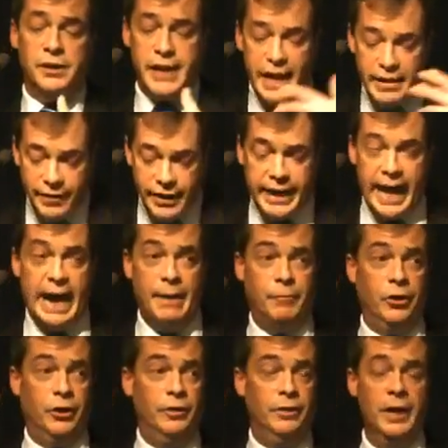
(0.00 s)
David
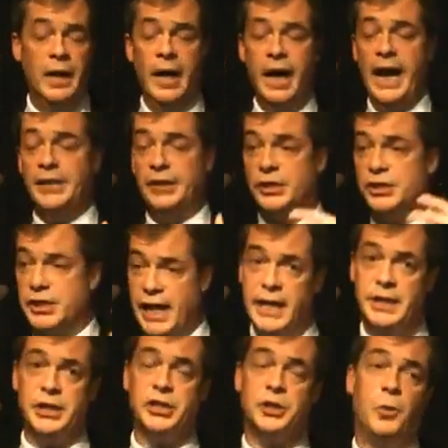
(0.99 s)
Cameron is a
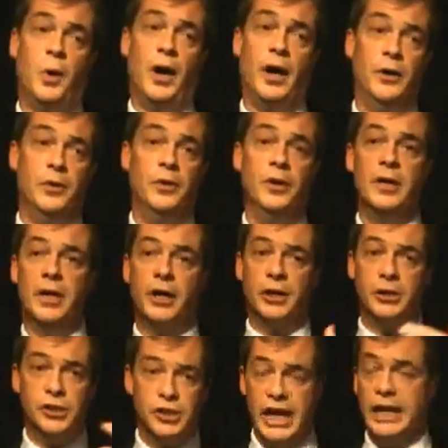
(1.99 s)
status quo
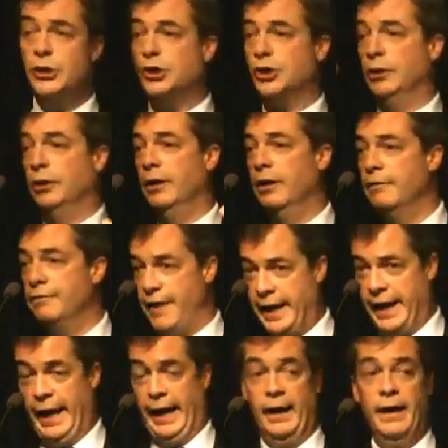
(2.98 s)
conceptual
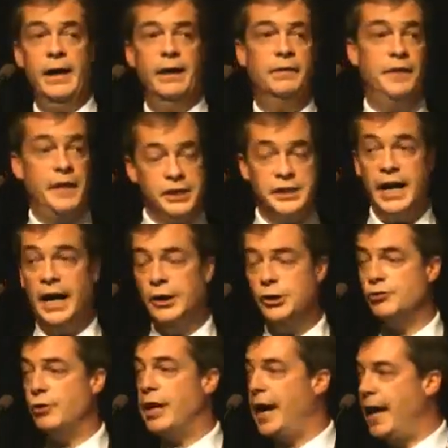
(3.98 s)
figure. This
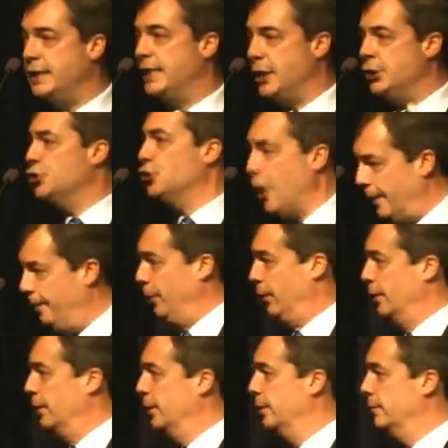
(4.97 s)
country is in
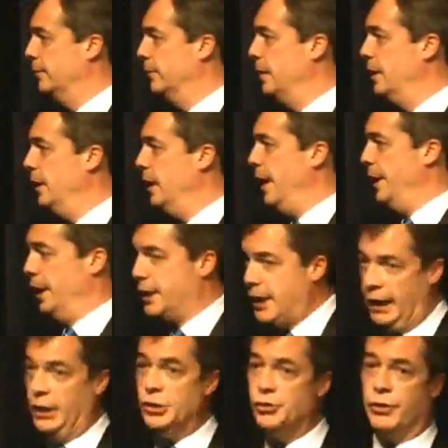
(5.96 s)
trouble. And a
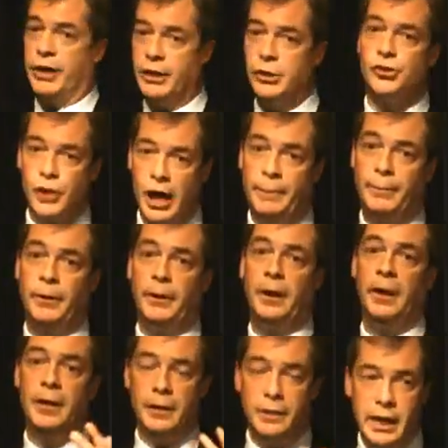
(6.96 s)
country in
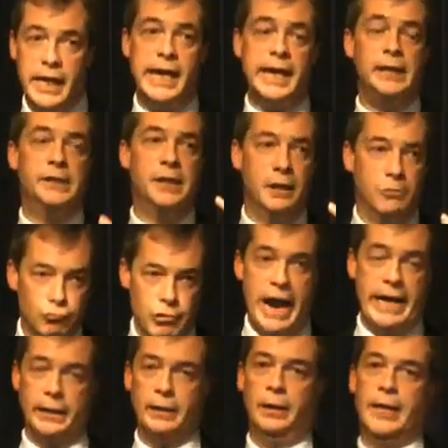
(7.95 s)
trouble needs
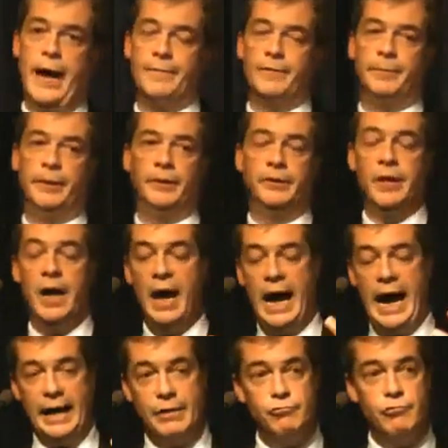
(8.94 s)
radical
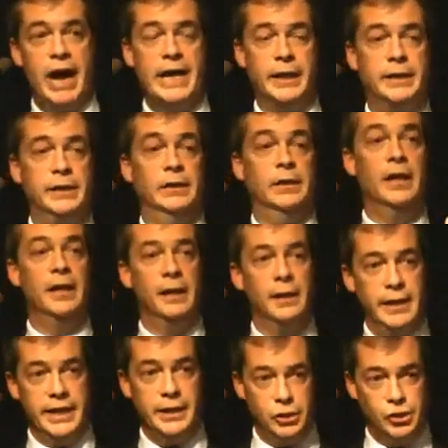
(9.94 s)
government and radical
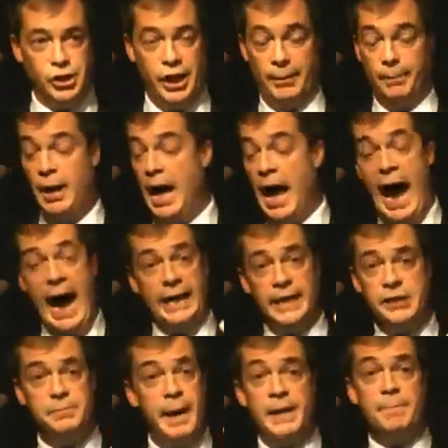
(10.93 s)
leadership. And
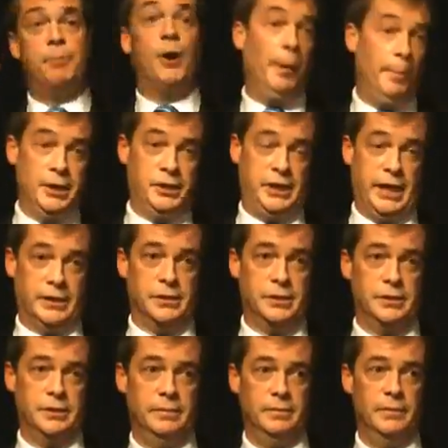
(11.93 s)
he's made
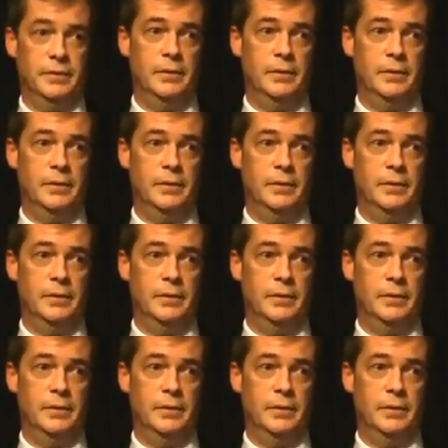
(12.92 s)
promises.